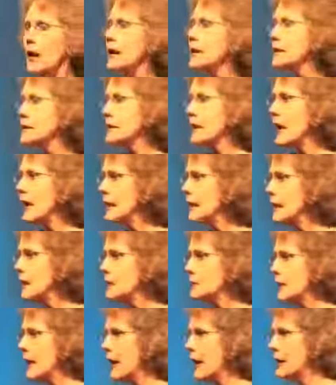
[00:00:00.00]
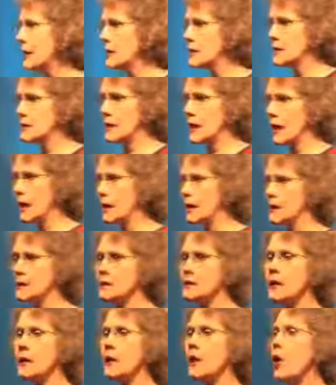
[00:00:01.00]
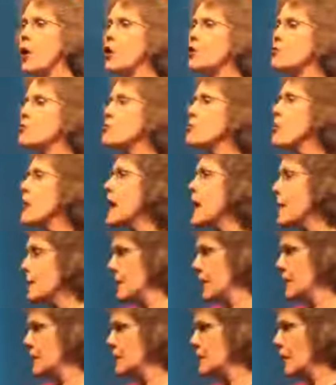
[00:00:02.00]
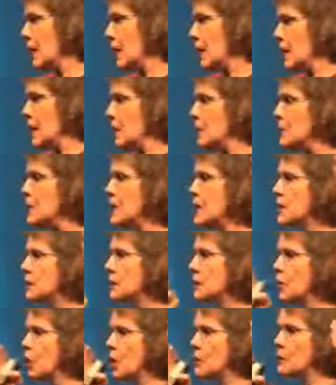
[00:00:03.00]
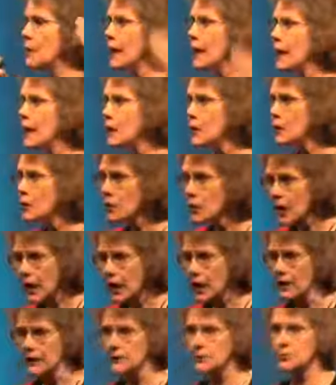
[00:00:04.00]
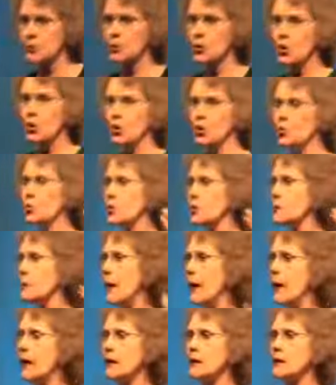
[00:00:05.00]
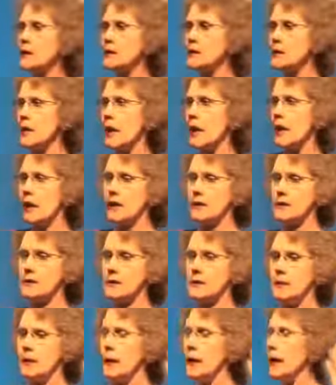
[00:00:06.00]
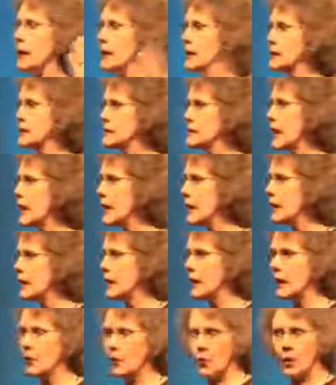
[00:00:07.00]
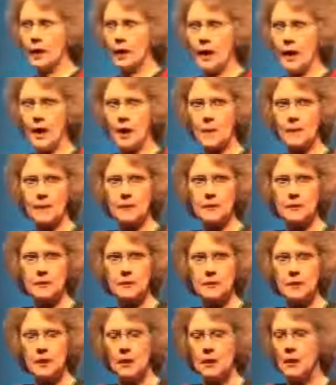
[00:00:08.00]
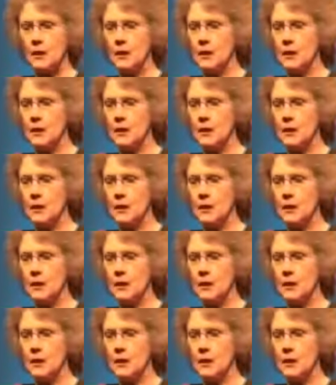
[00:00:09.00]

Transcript: Anxiety and panic attacks, they are rampant. People are paralyzed with panic attacks and anxiety. And what happens?